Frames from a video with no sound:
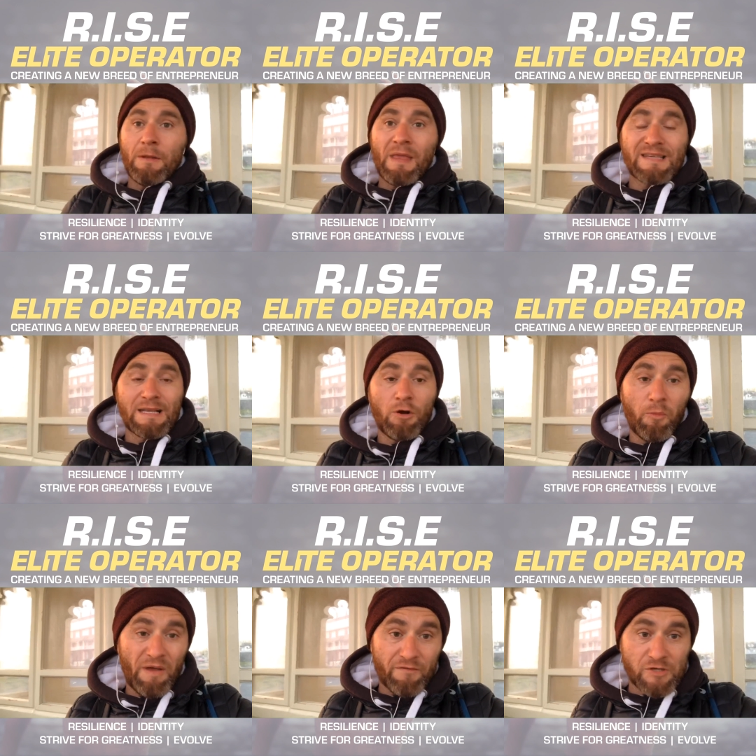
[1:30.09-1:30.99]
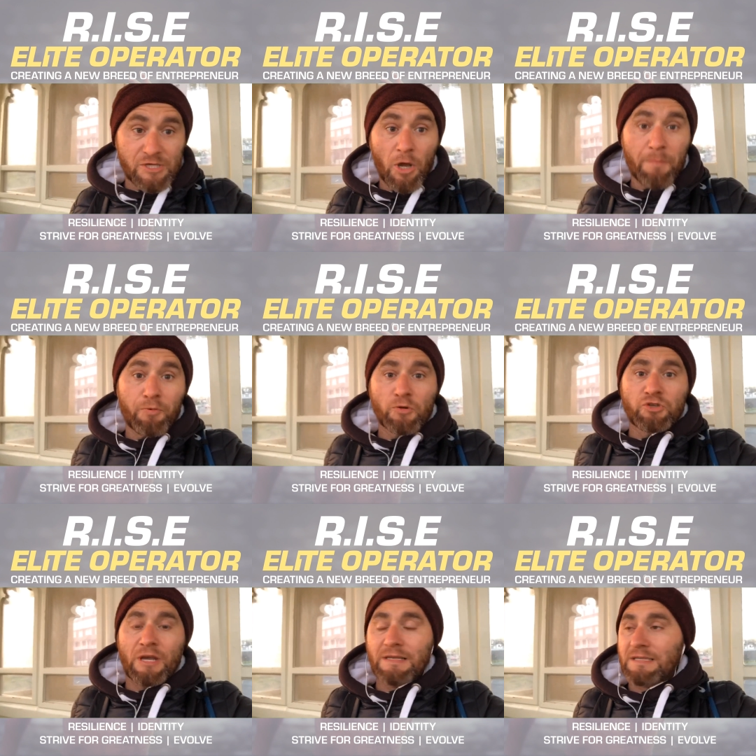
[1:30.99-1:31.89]
as a little bit of a side
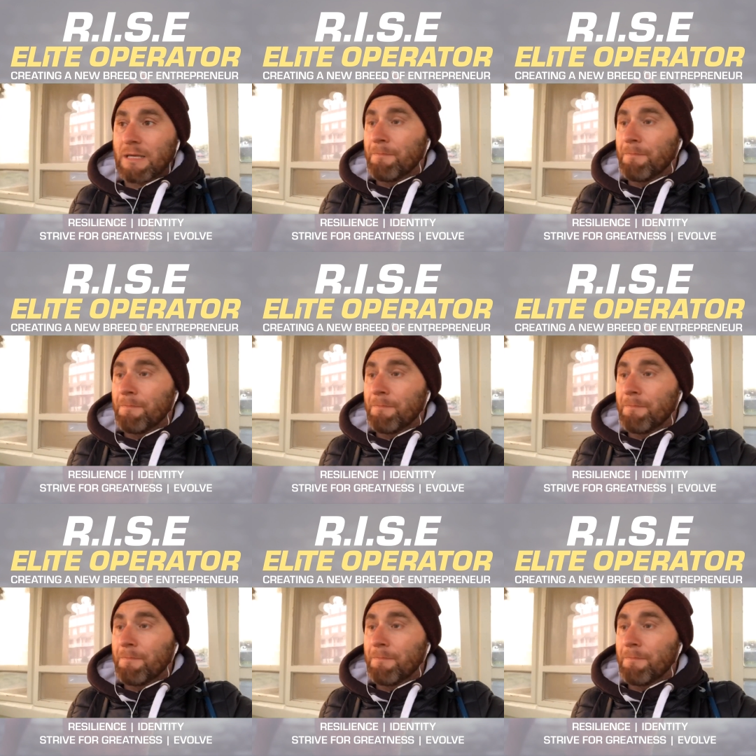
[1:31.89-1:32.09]
project